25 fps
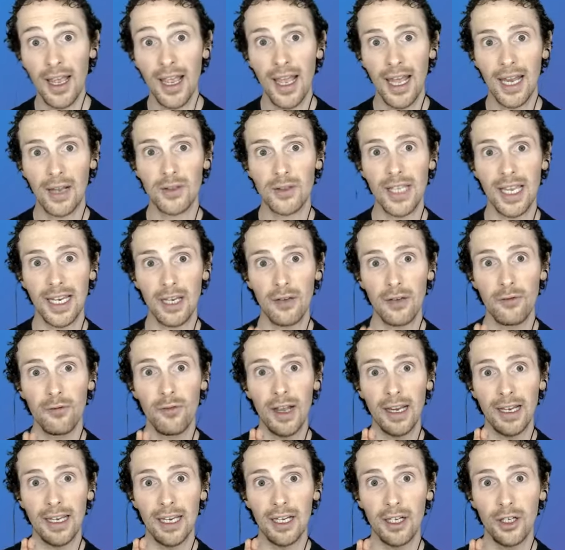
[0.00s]
Yeah. I was like, if
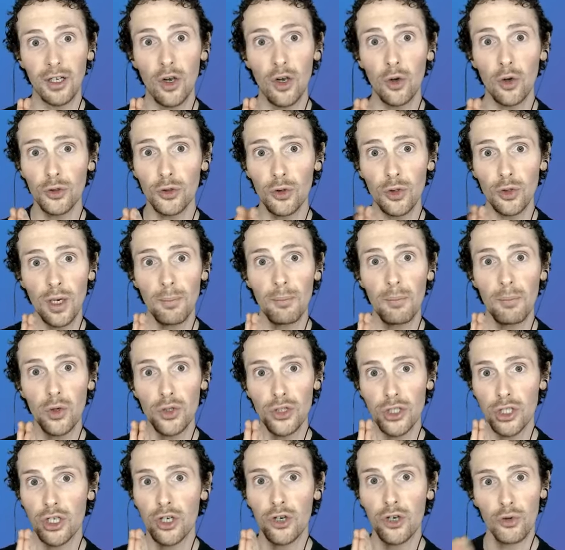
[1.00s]
I can go through the
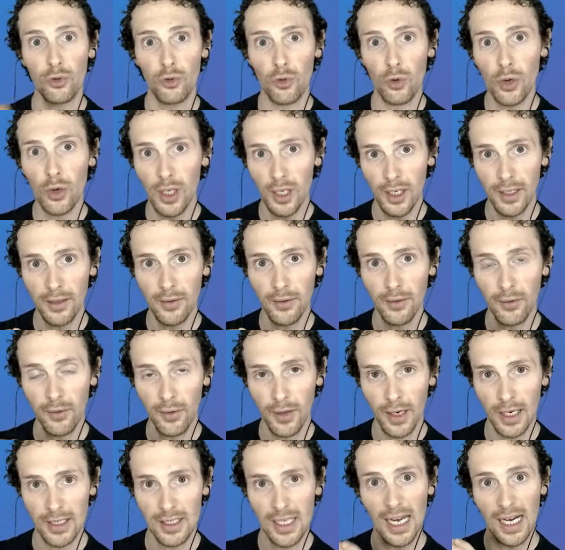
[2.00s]
most grueling
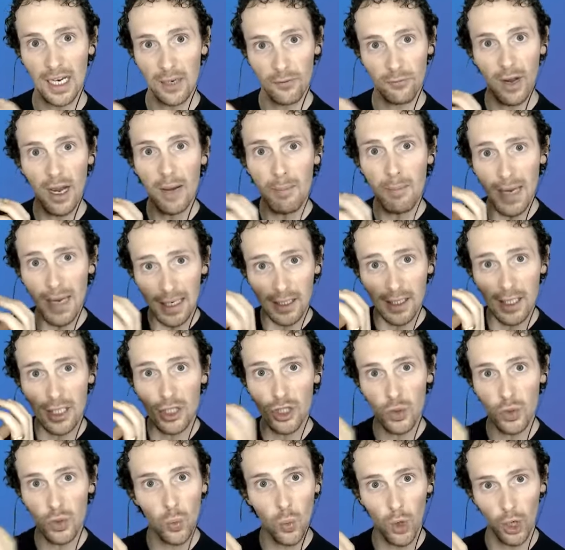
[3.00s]
things, like if I make
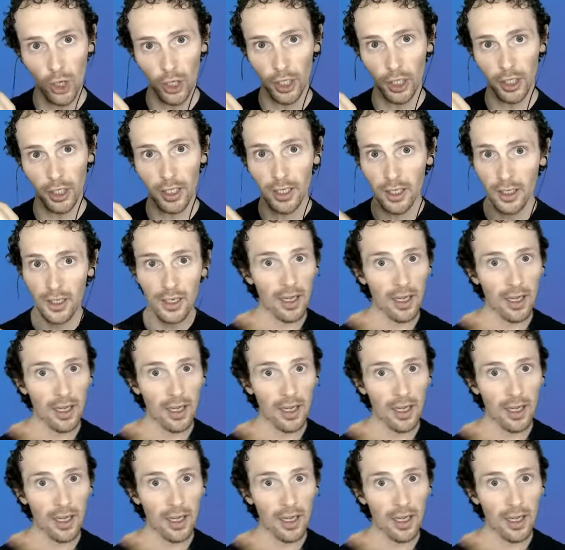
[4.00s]
this work,